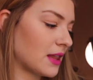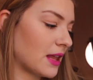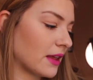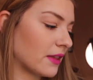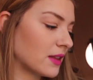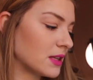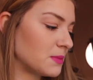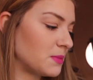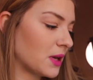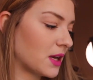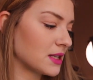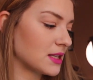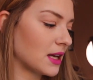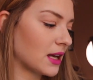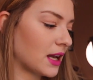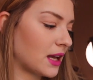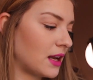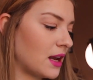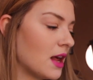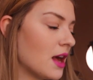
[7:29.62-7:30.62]
I like this because I
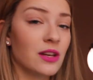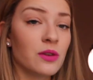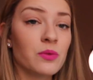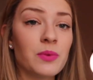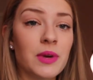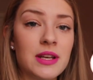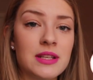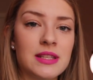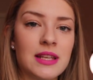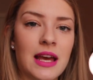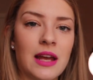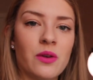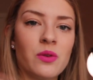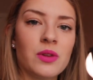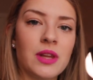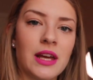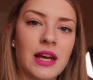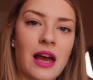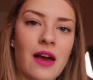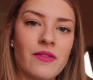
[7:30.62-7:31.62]
can erase it. I
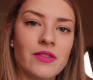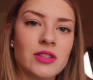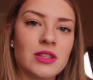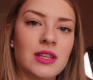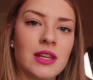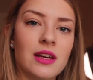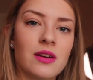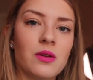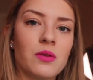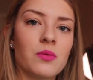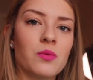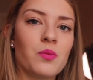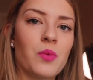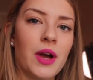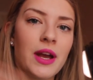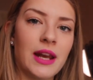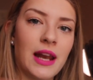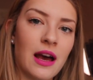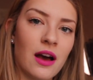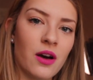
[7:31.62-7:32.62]
don't like having to like
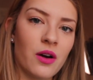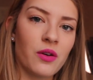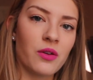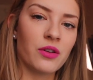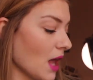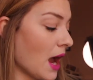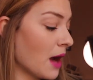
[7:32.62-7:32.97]
white out.